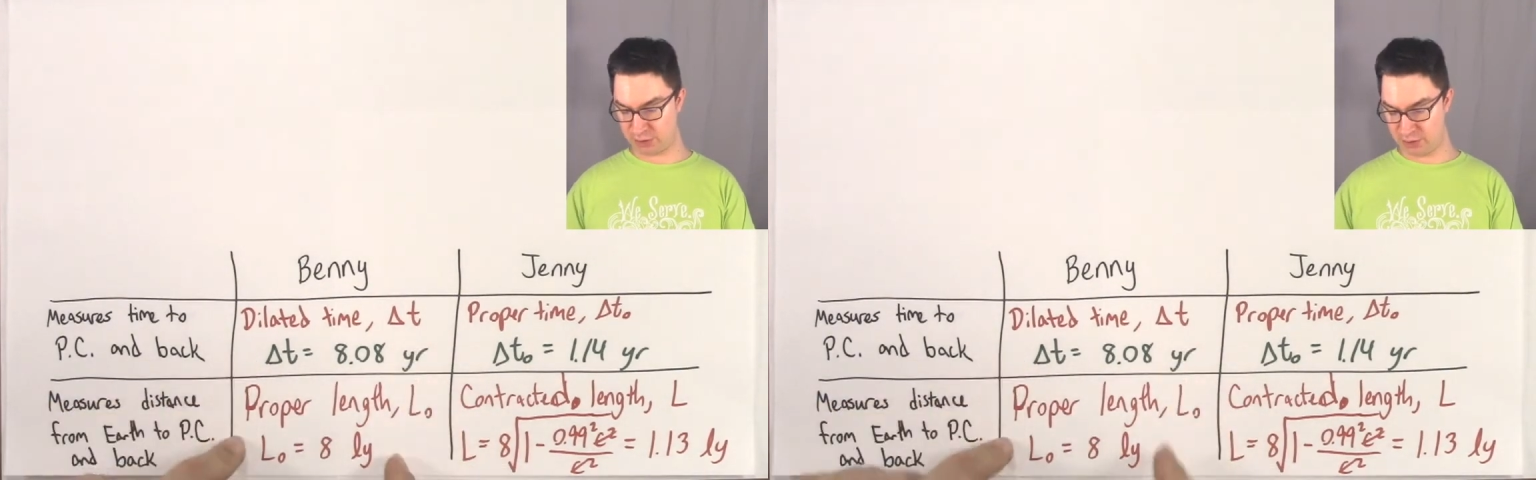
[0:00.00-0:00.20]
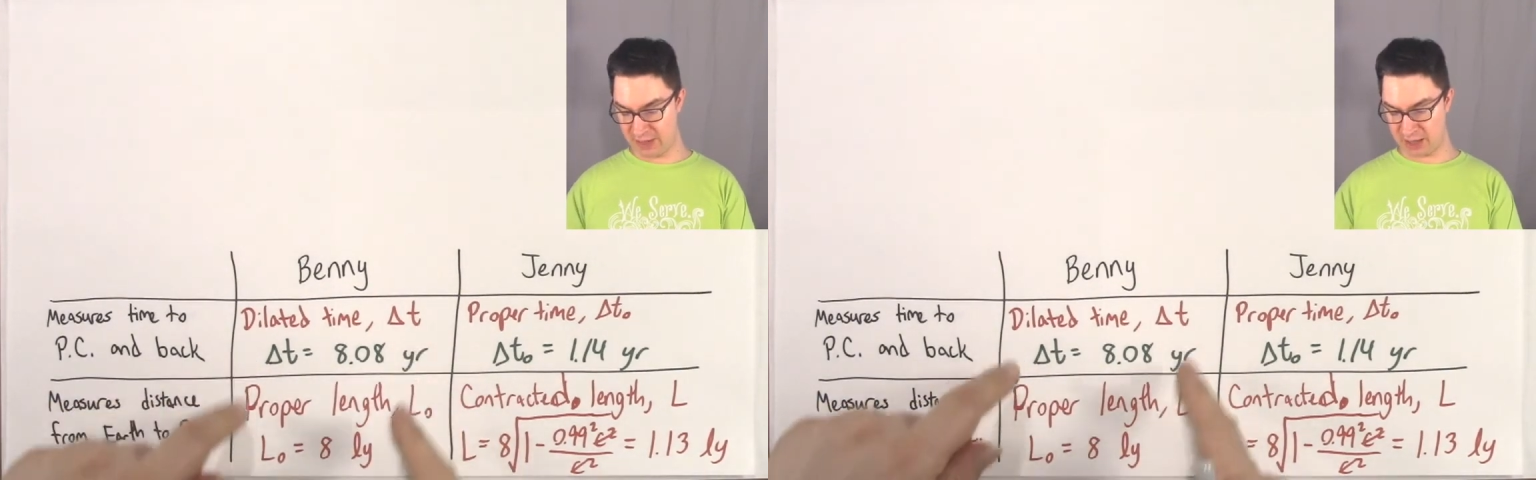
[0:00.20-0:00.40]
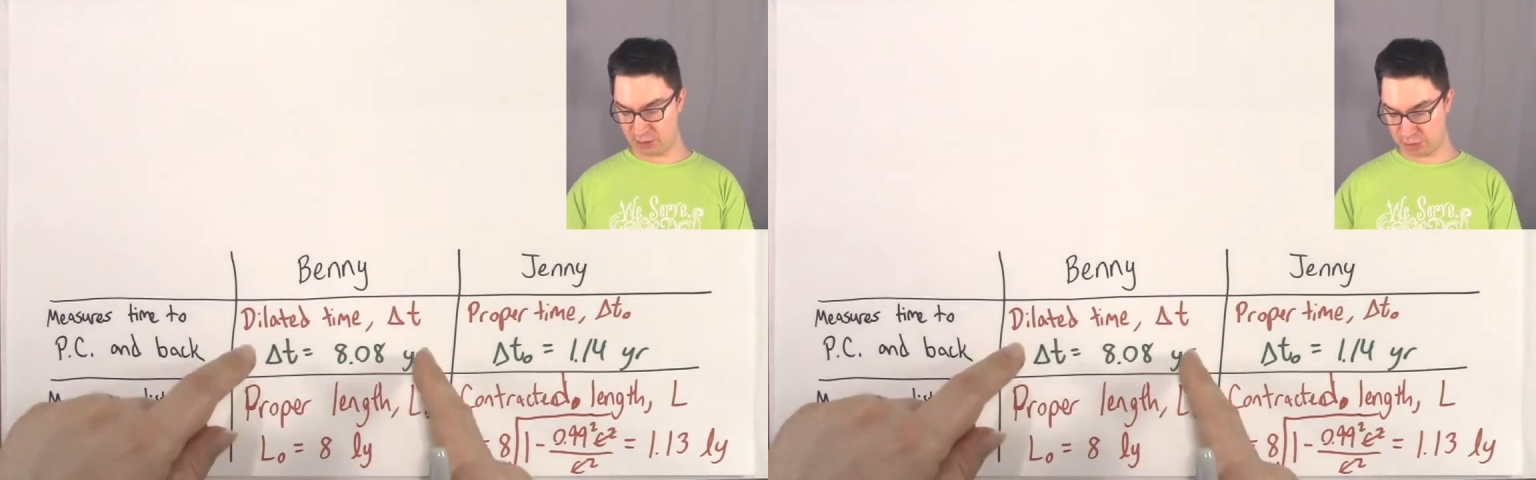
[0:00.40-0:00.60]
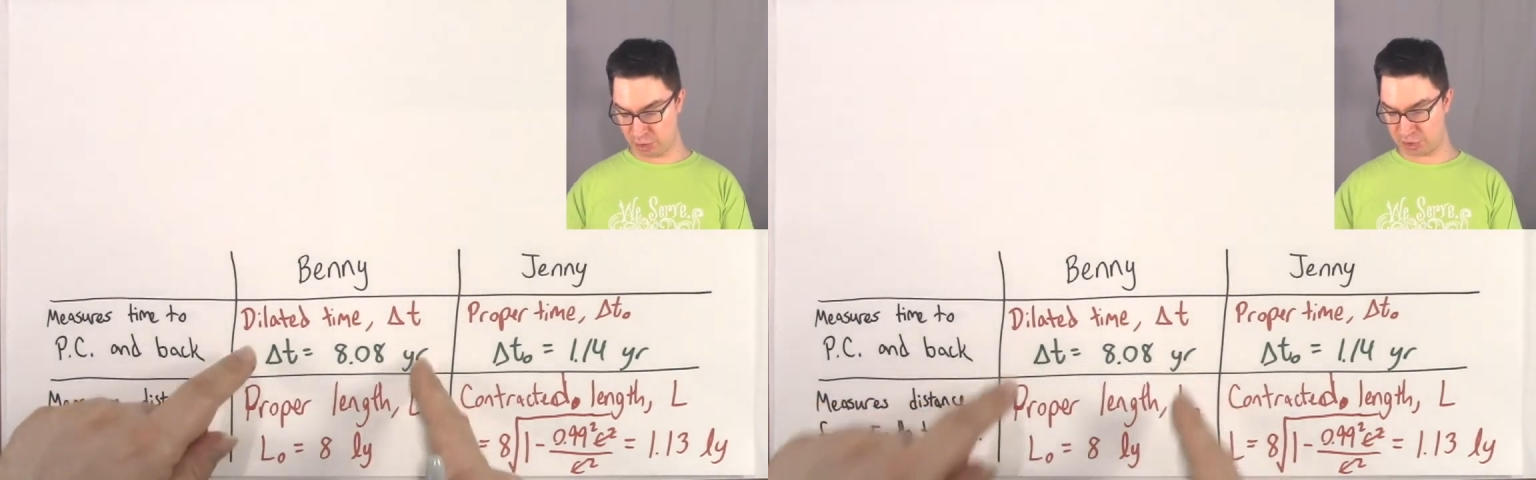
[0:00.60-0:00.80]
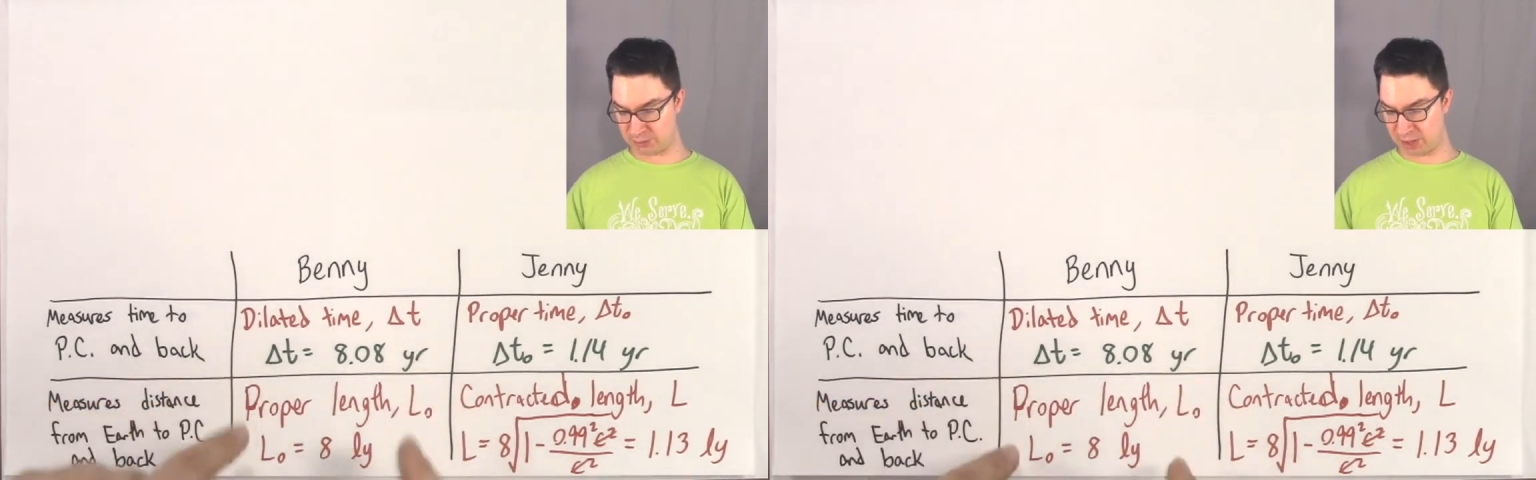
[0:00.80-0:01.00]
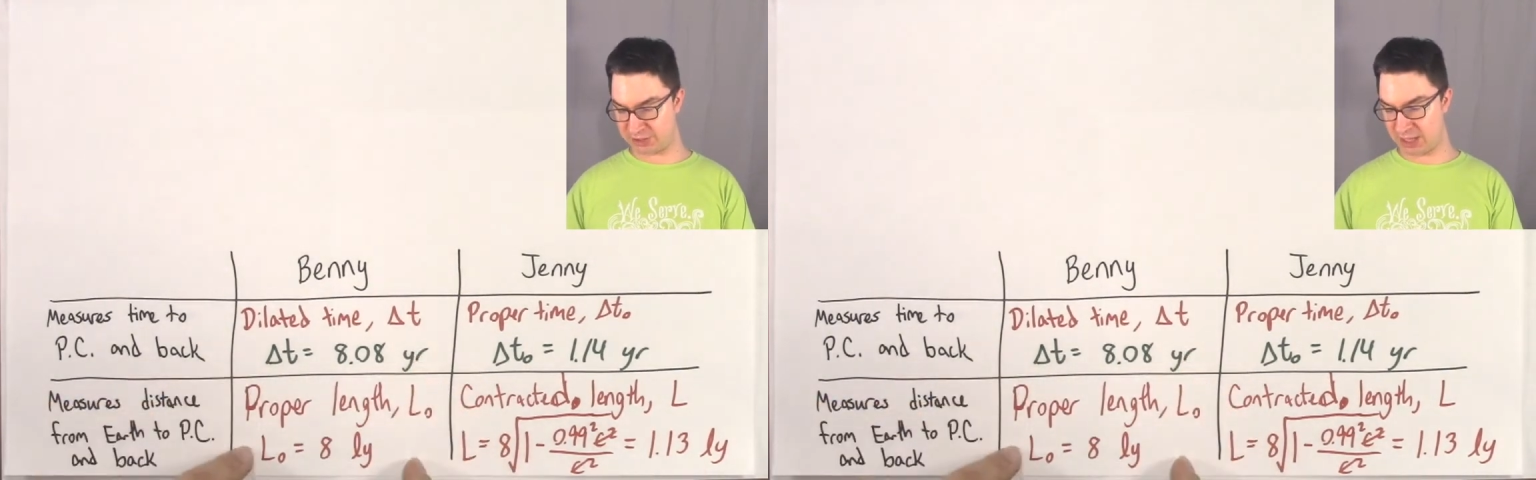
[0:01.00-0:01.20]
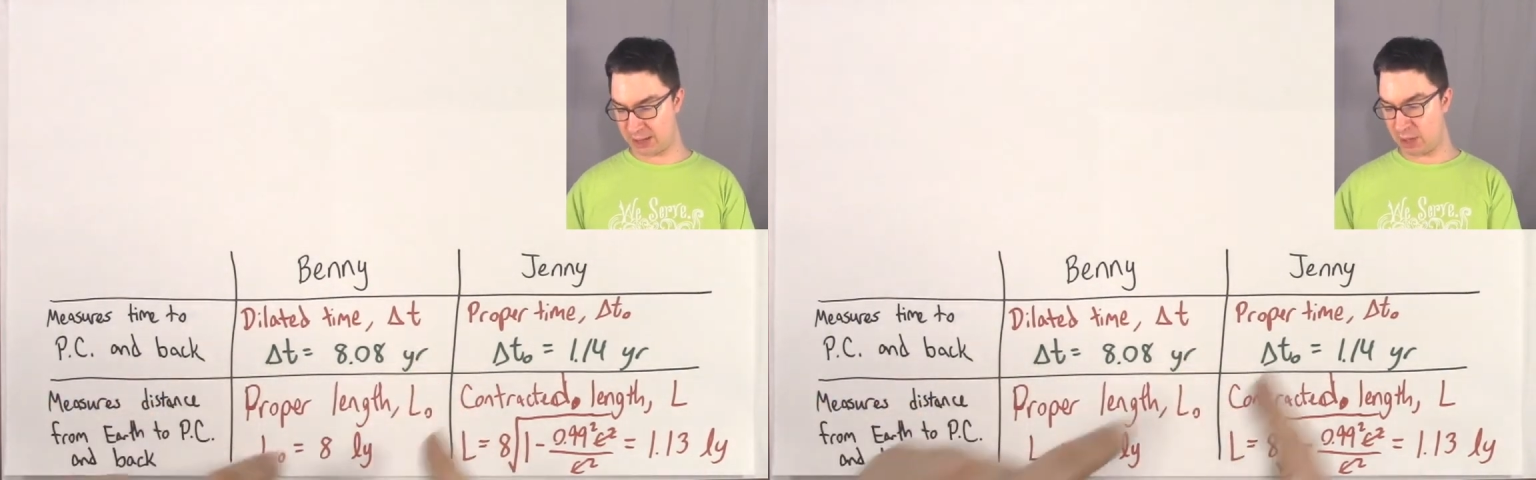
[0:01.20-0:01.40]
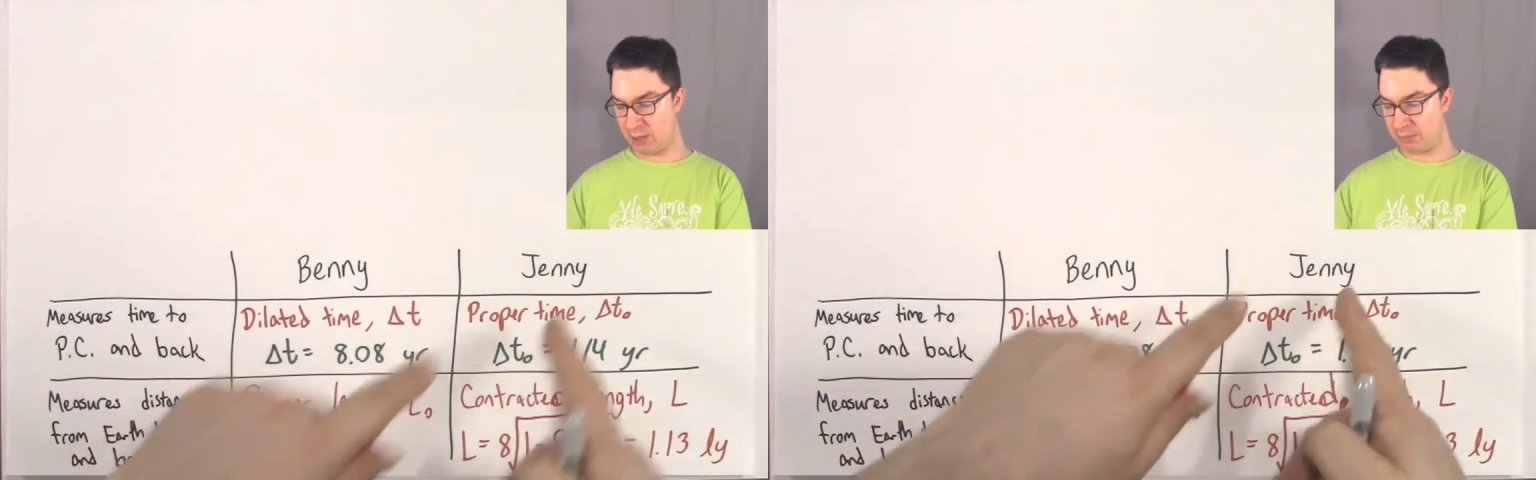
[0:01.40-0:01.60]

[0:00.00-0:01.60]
that large amount of time.